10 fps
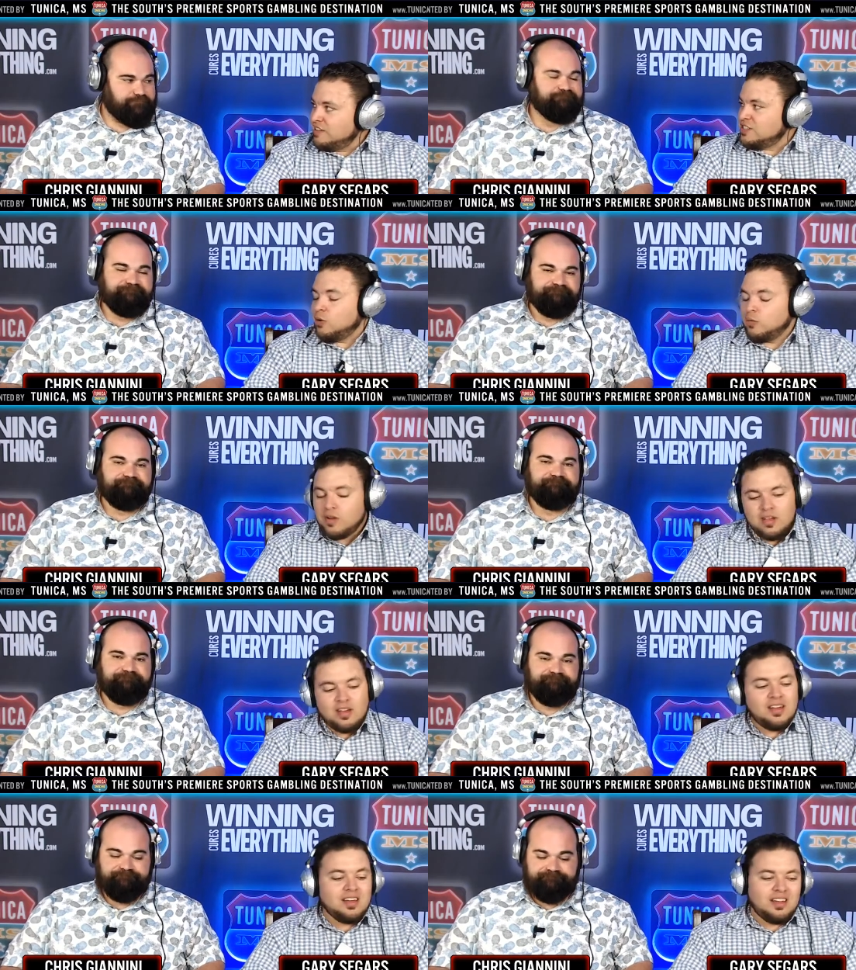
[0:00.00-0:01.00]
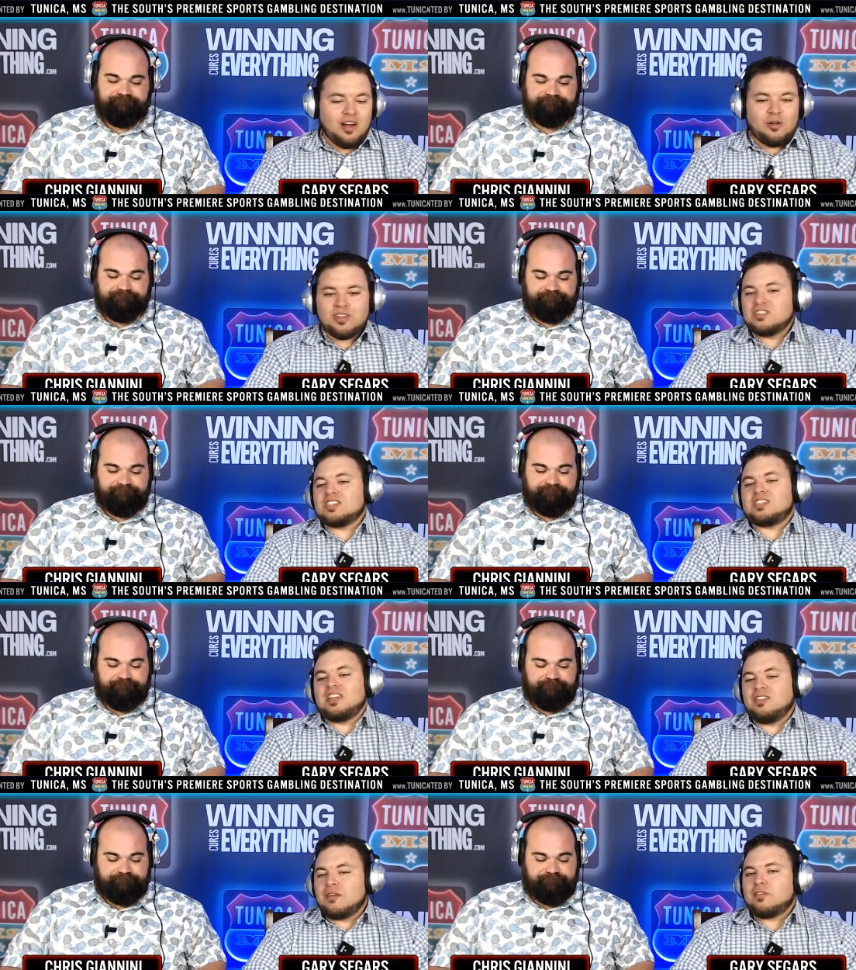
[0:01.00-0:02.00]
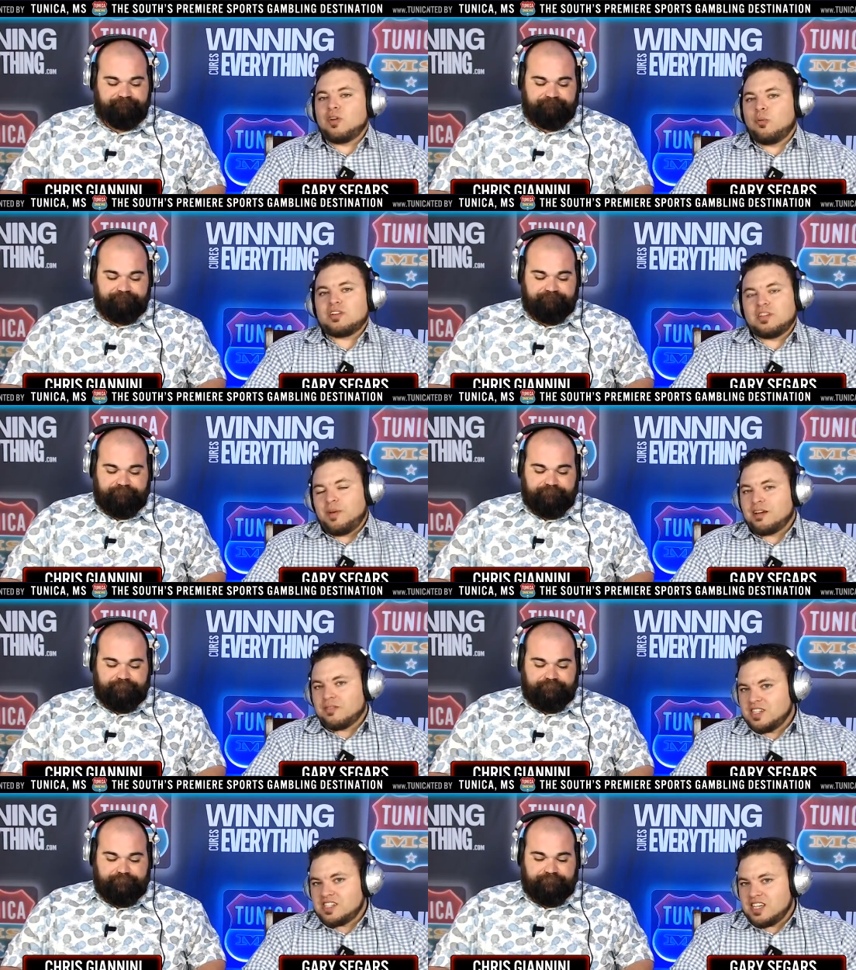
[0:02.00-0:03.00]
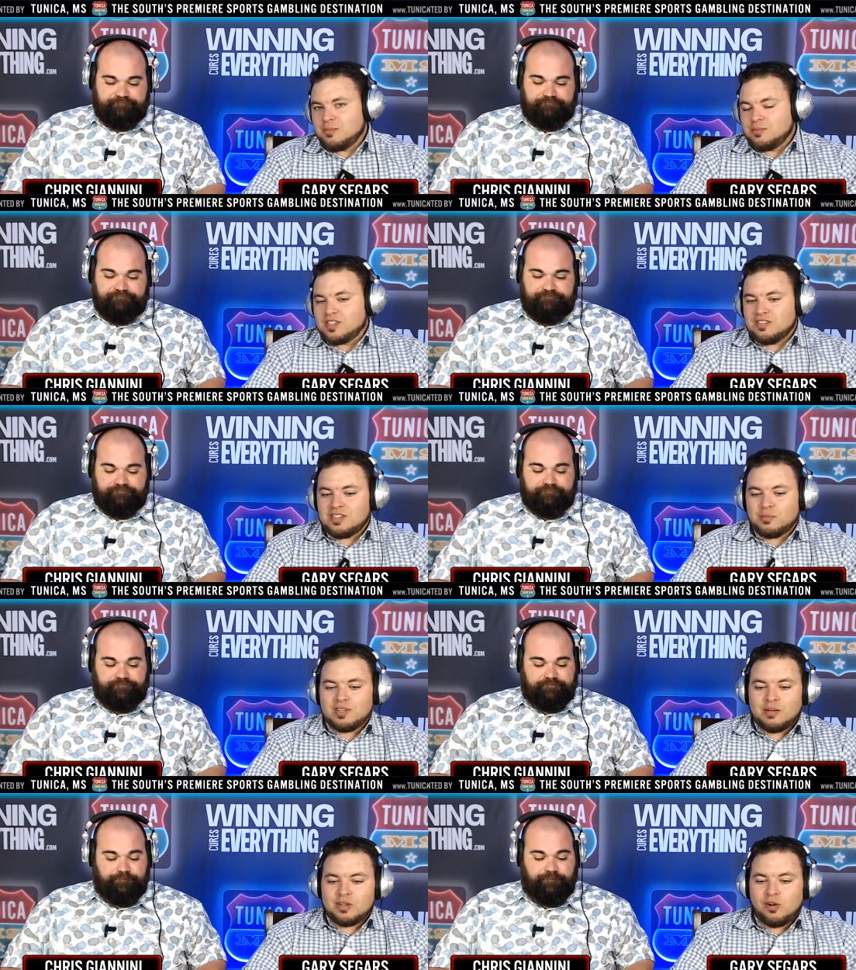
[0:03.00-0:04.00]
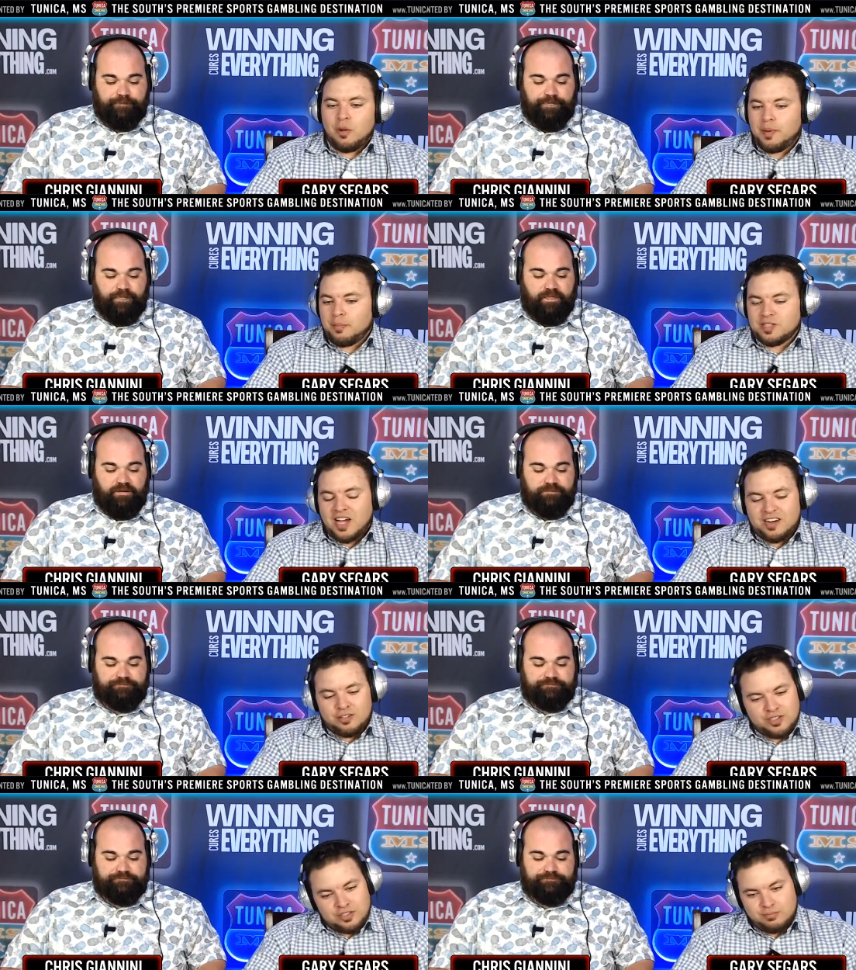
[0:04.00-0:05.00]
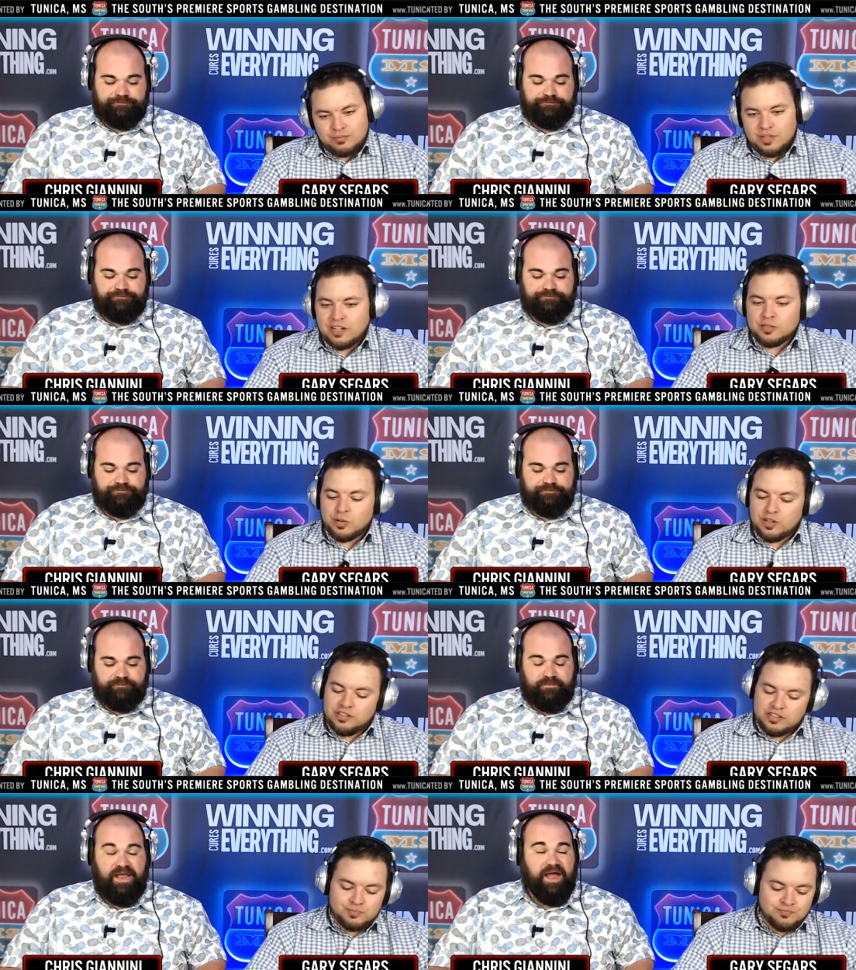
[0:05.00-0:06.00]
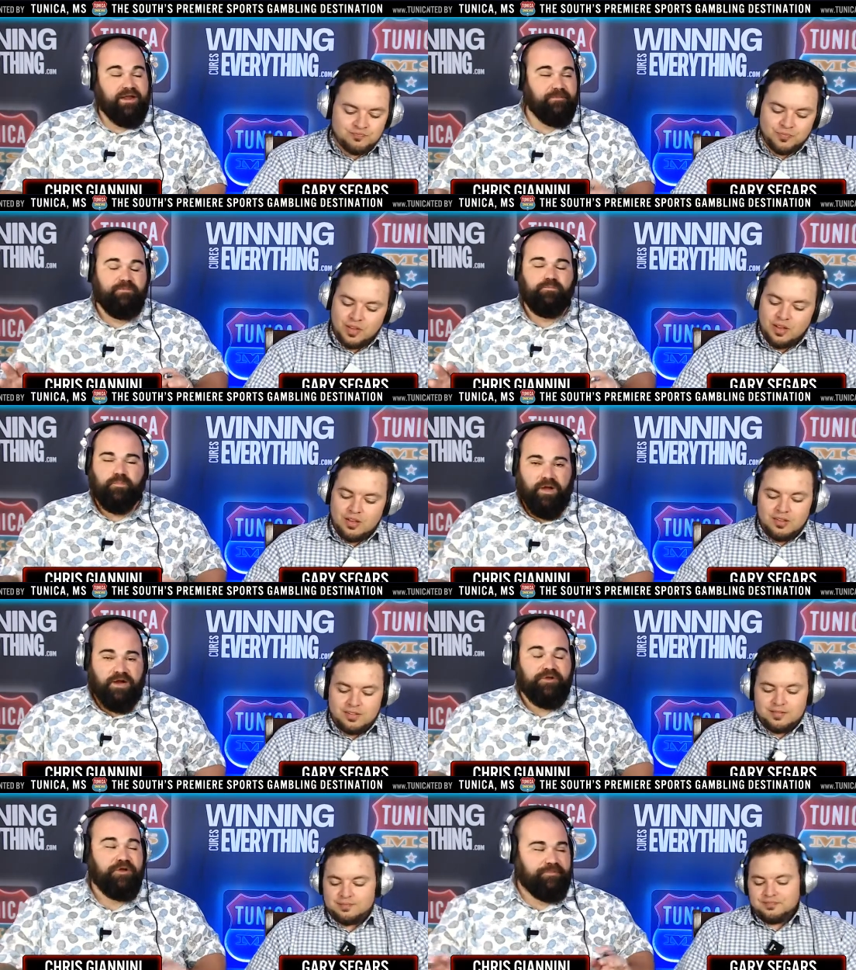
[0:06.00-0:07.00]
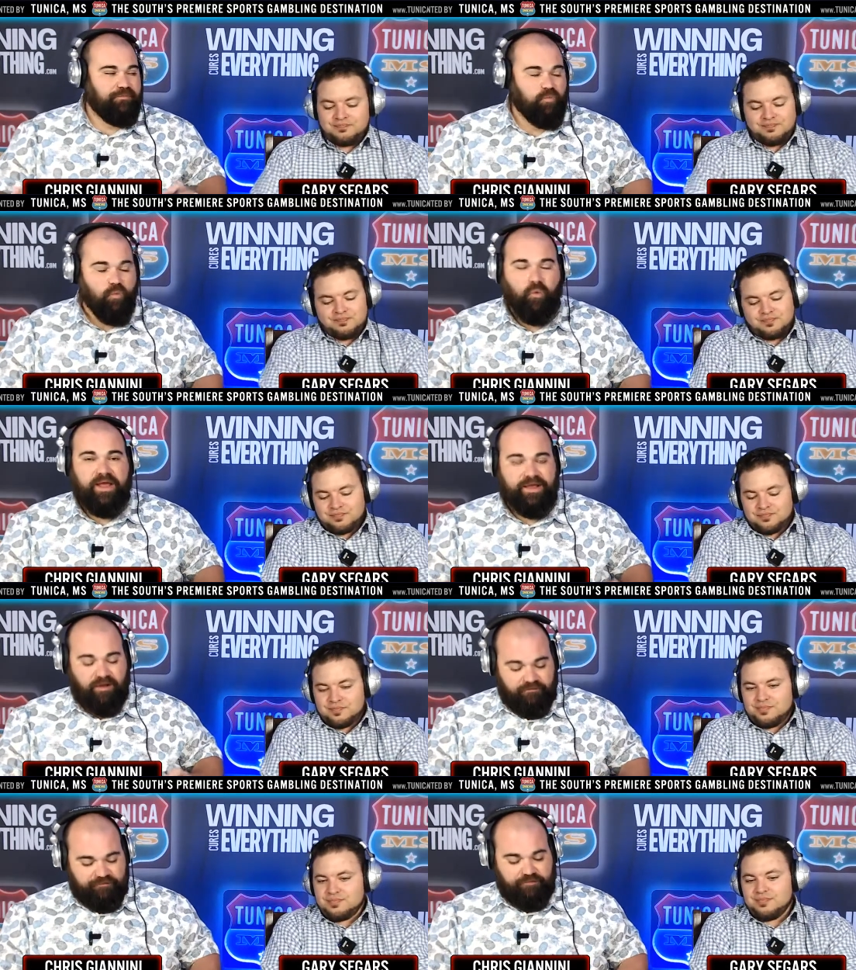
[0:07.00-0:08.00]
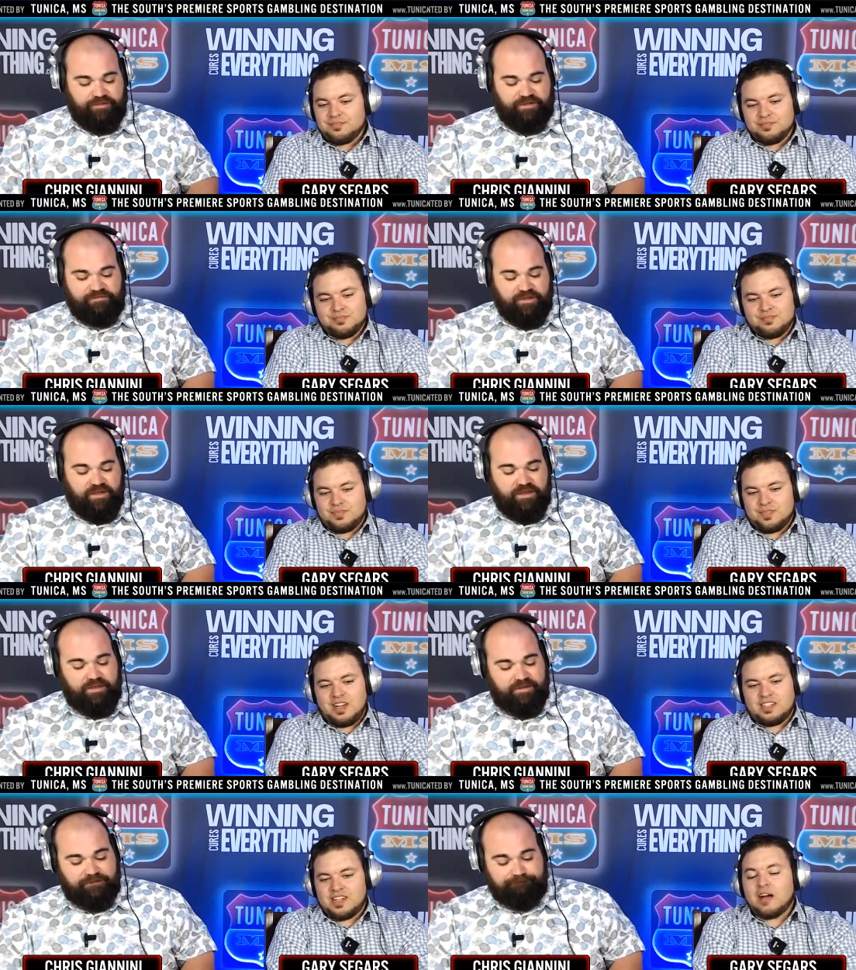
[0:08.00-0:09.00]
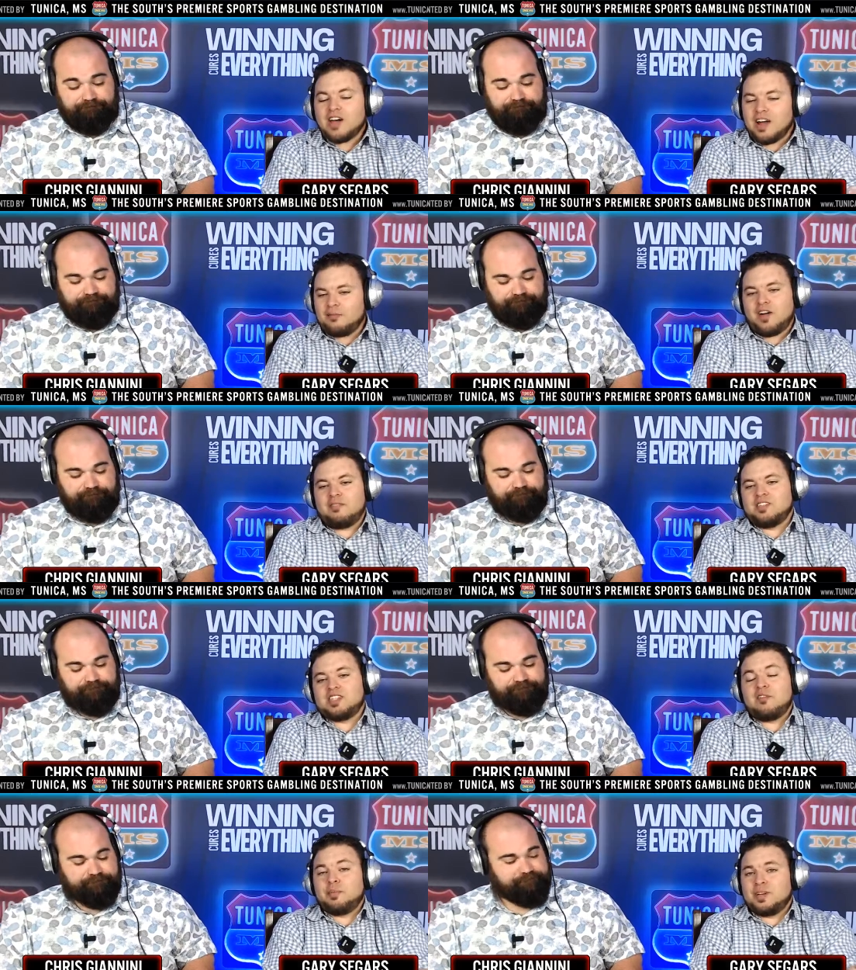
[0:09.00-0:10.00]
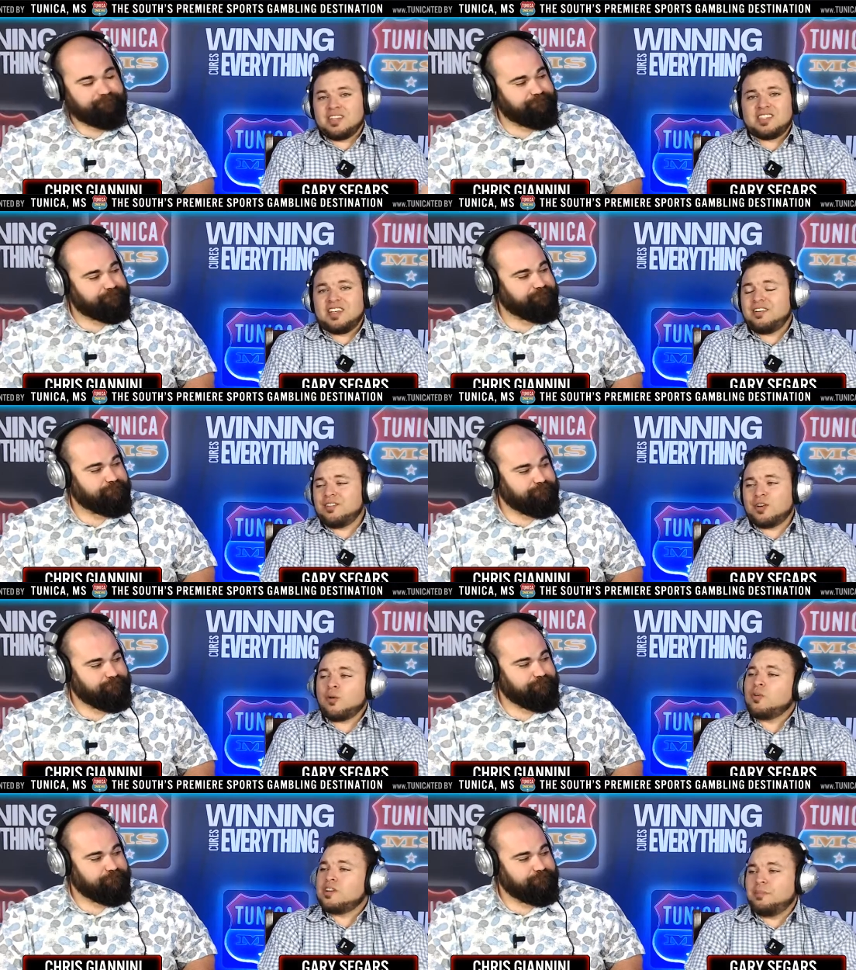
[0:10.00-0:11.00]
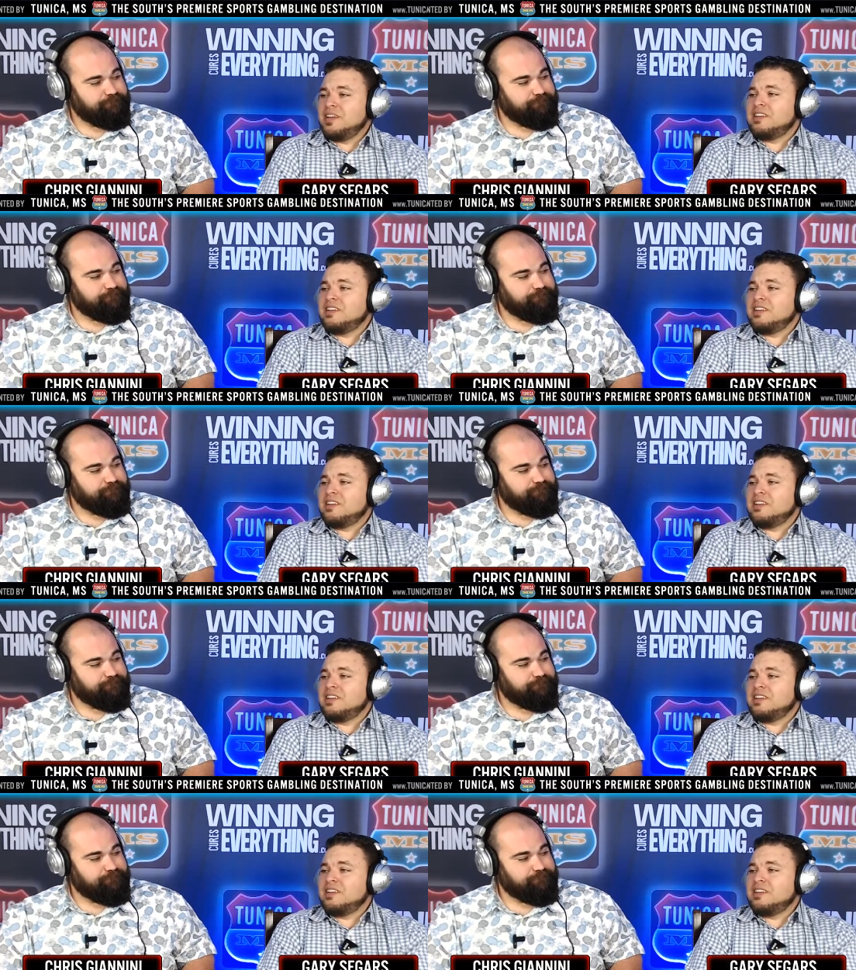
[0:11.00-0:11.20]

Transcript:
Speaker 1: So, you know, you just you never know what to make of these teams. Sometimes they're all paper tigers, and it is what it is. Yeah,
Speaker 2: I could be I could be way off on this.
Speaker 1: That's, I've got them five and seven because they're they're going to beat